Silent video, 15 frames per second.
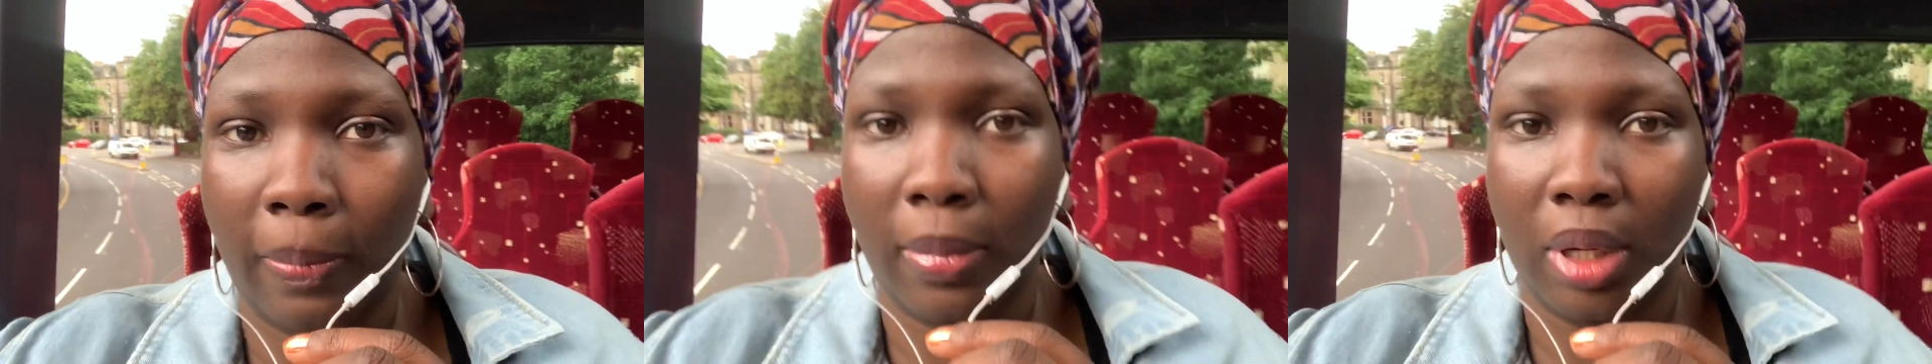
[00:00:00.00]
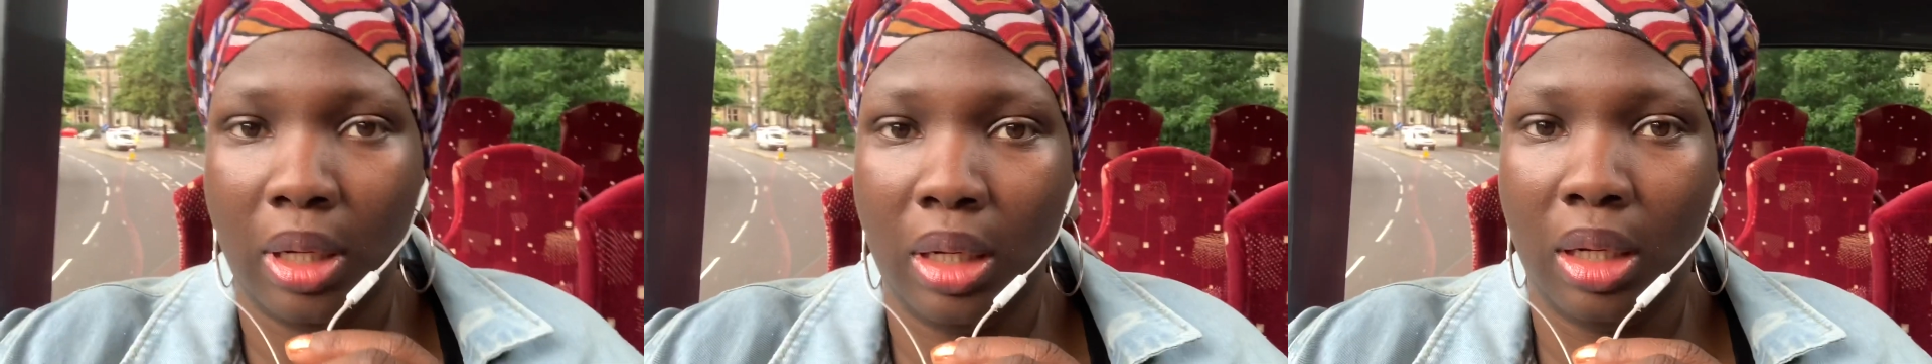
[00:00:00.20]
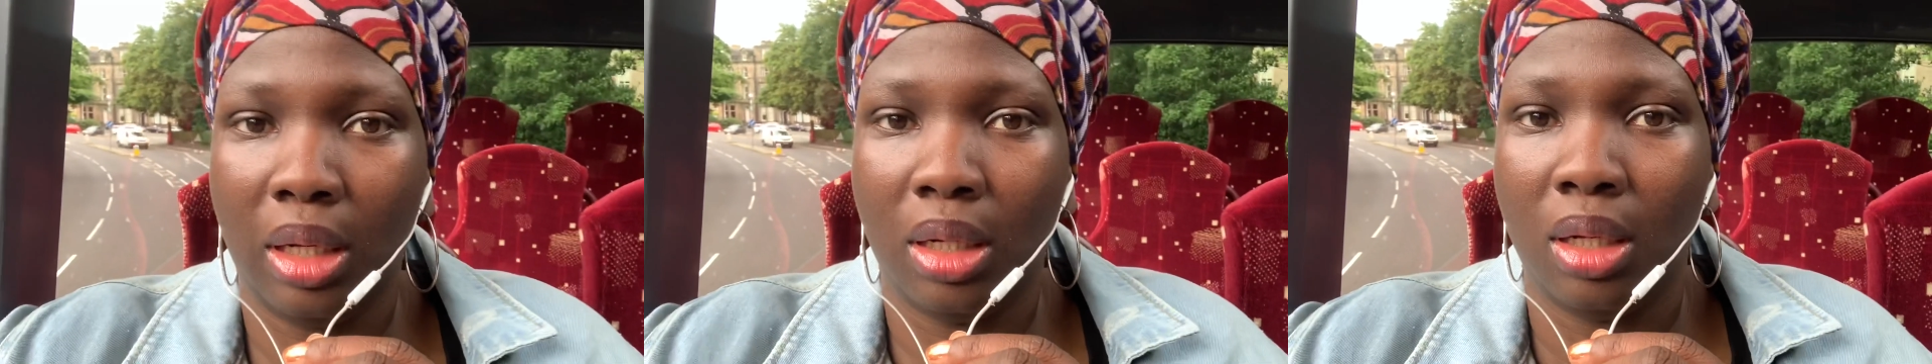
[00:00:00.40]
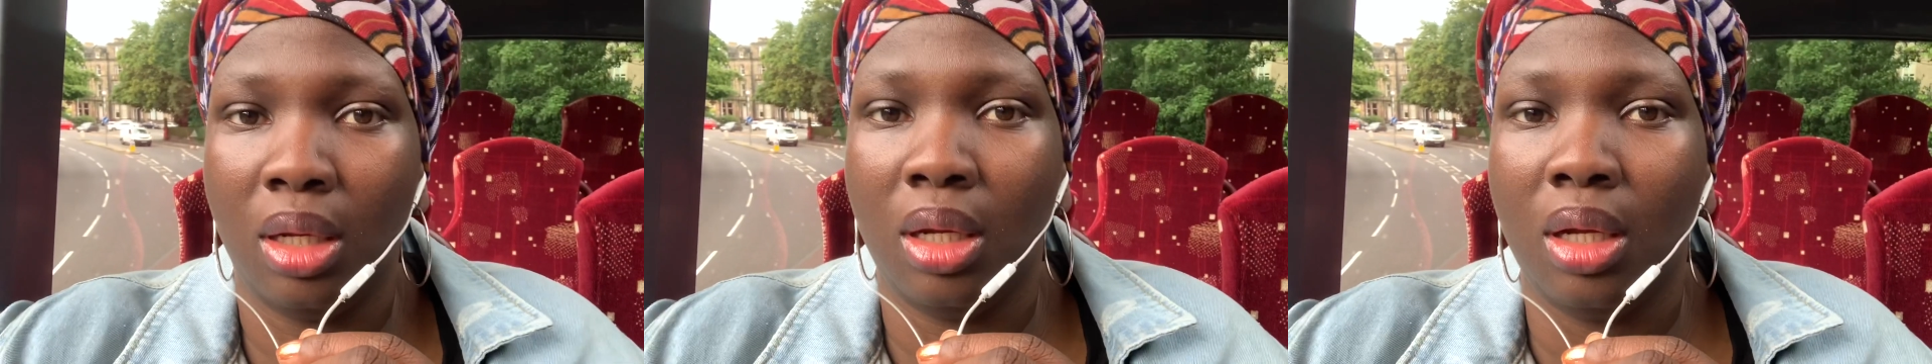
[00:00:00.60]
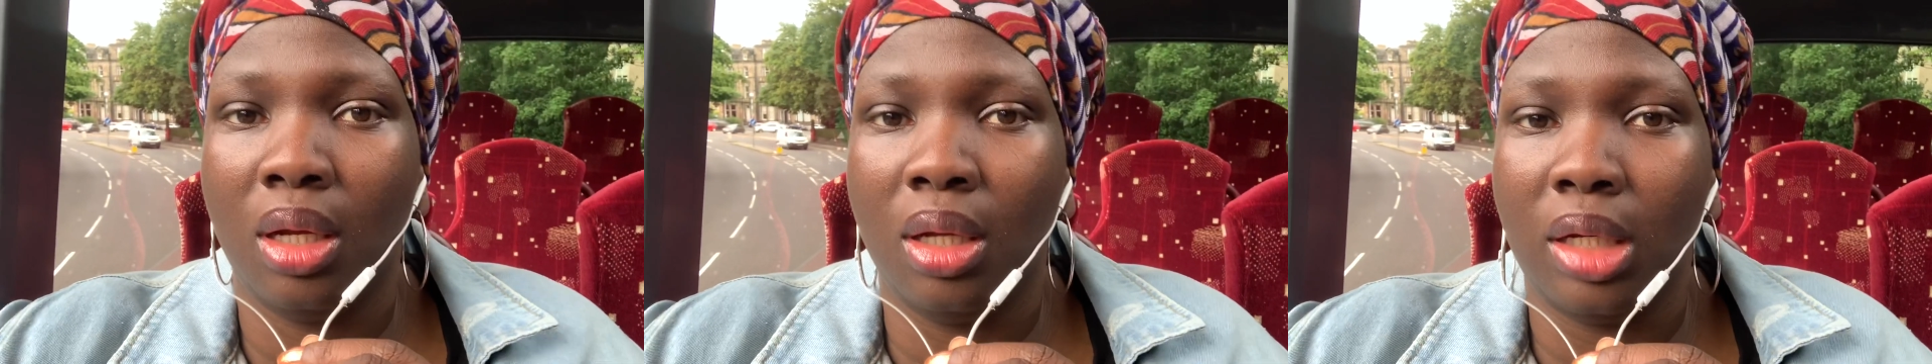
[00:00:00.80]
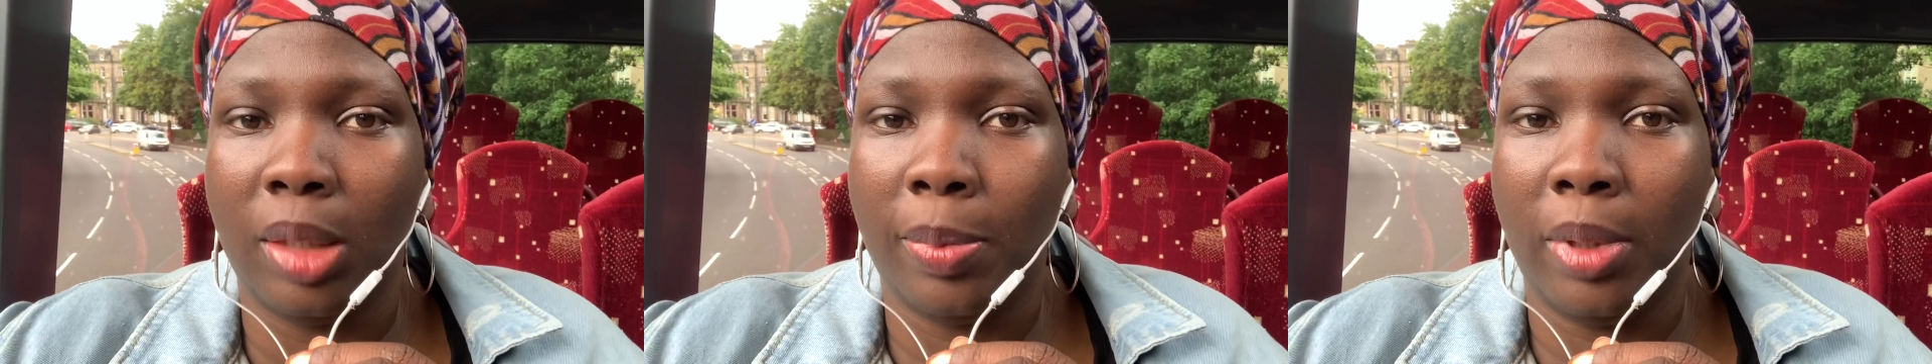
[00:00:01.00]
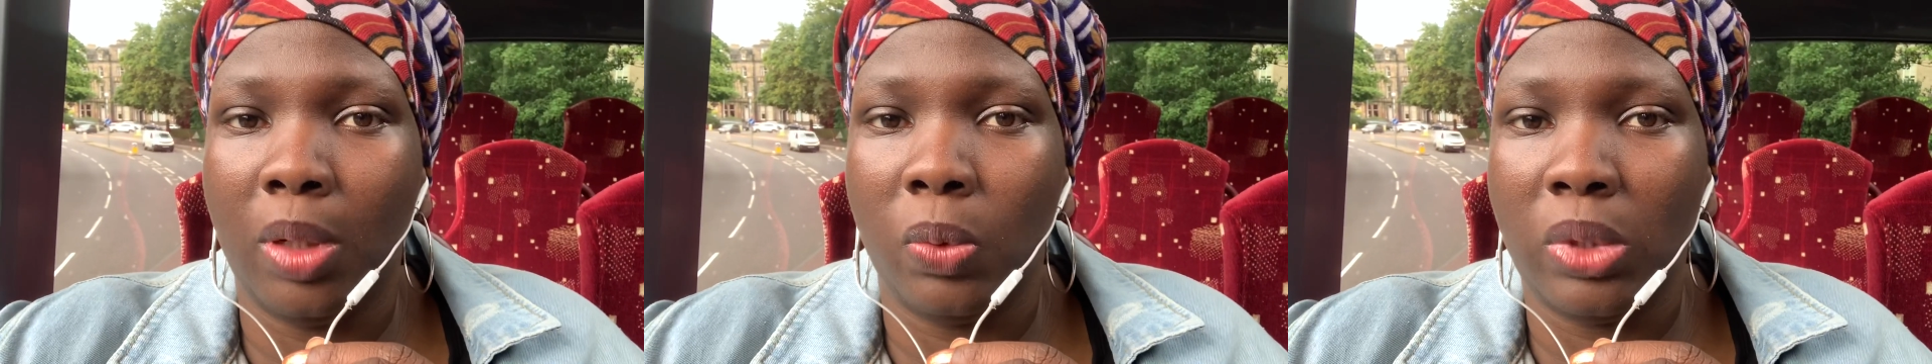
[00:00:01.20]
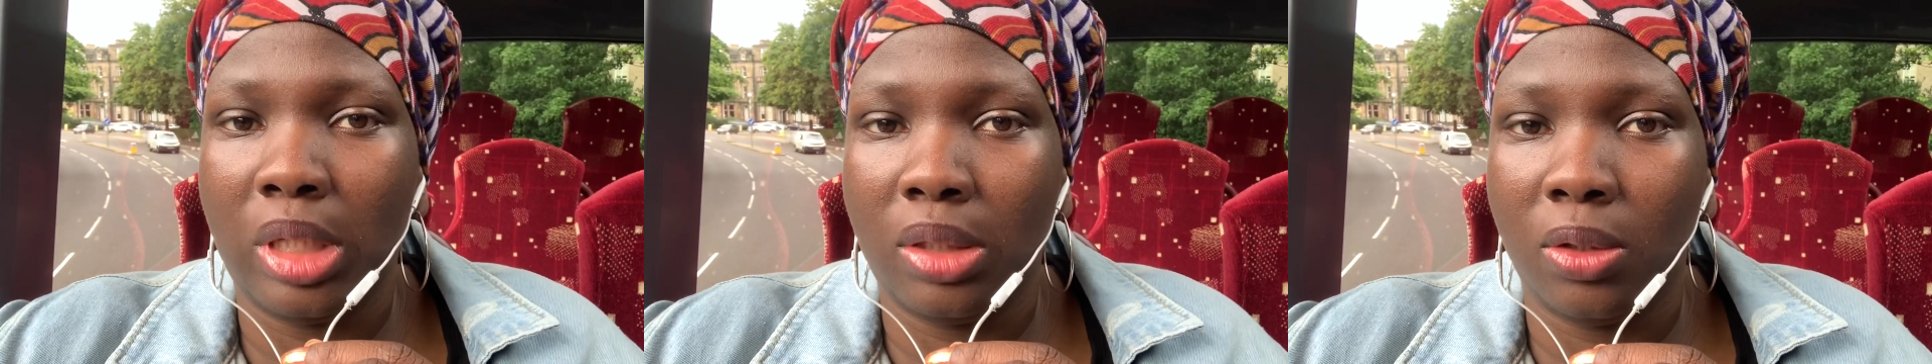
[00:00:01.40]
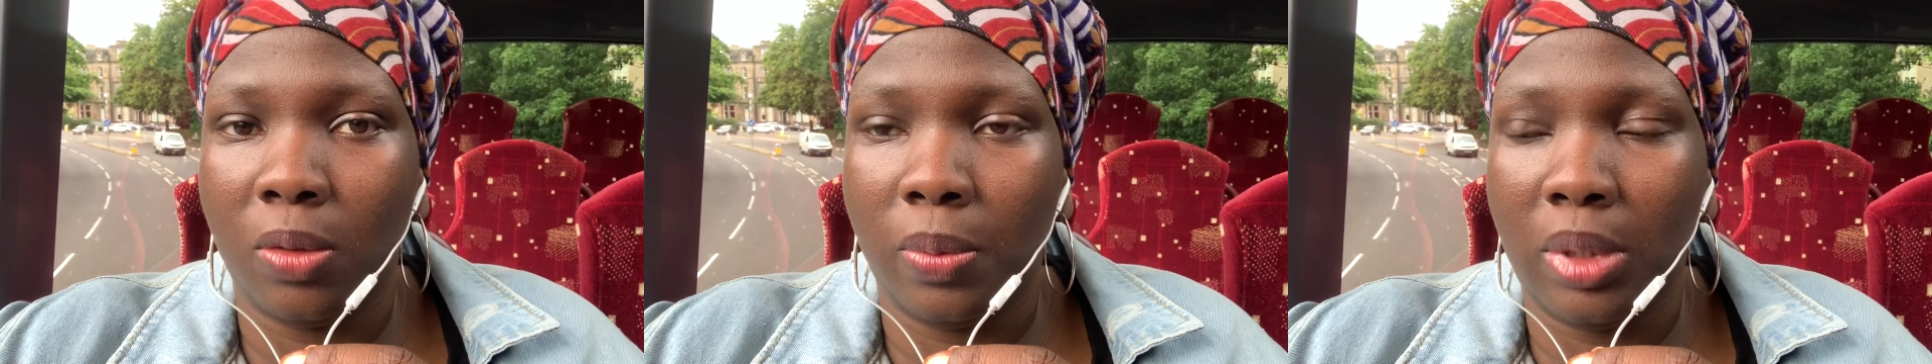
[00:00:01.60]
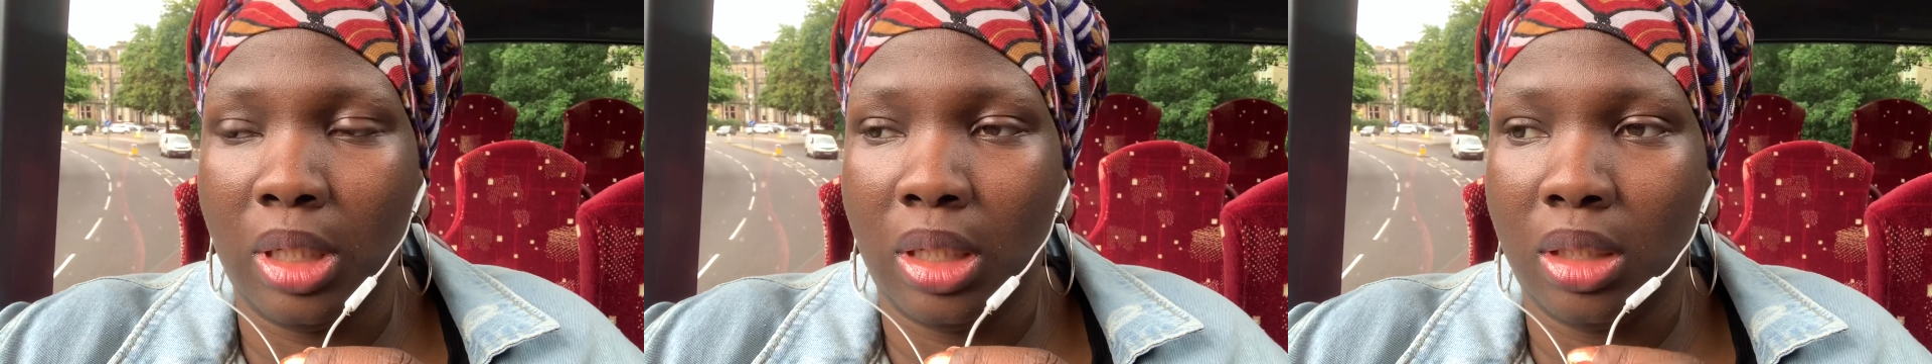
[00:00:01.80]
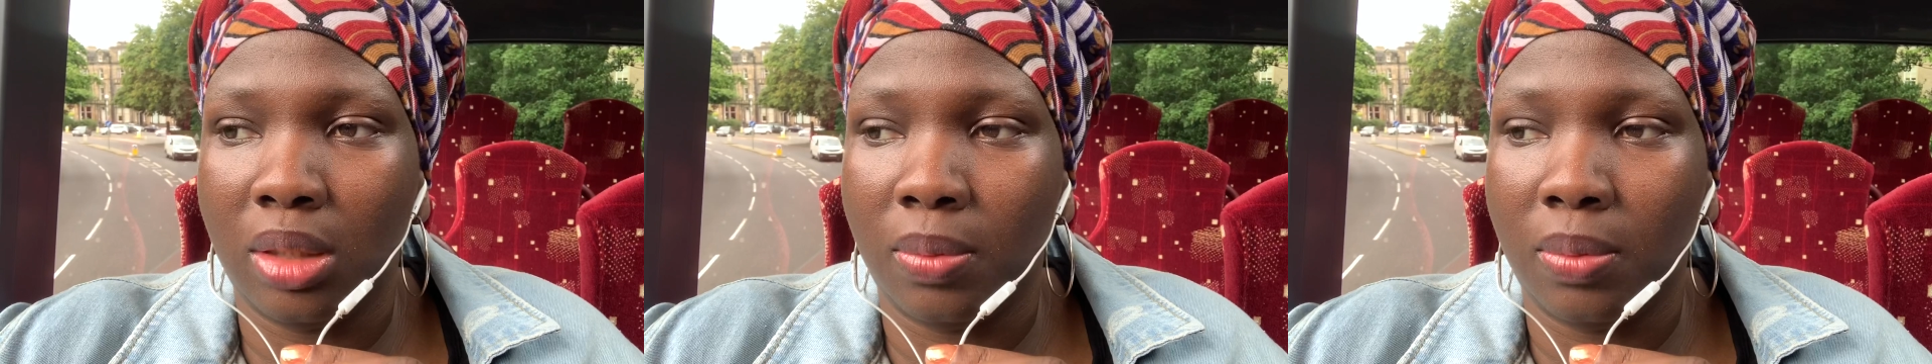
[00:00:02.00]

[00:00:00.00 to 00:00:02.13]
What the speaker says: and then depend what the topic is.